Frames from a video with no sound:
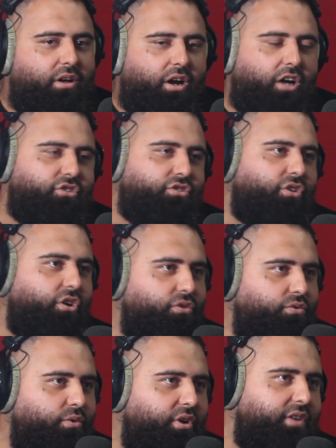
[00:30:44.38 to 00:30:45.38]
I just
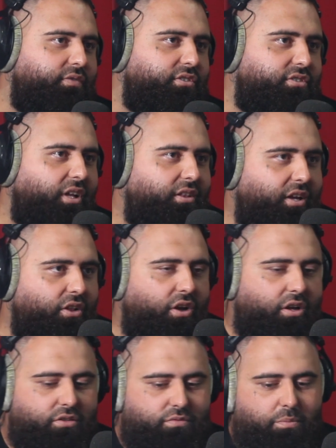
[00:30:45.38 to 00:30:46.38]
don't do it every Sunday.
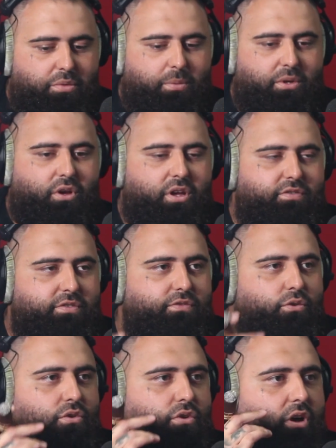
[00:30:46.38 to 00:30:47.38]
Like I'd probably go every
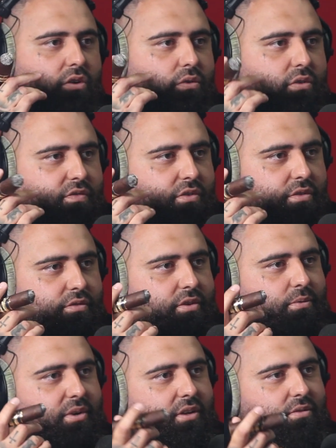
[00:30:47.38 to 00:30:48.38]
fortnight or every 3
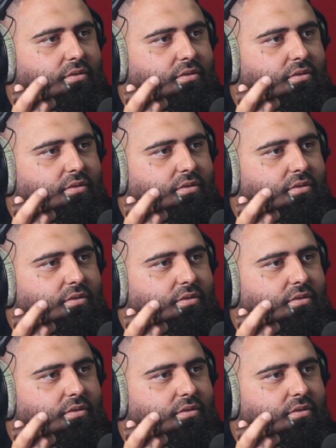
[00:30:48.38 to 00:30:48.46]
weeks,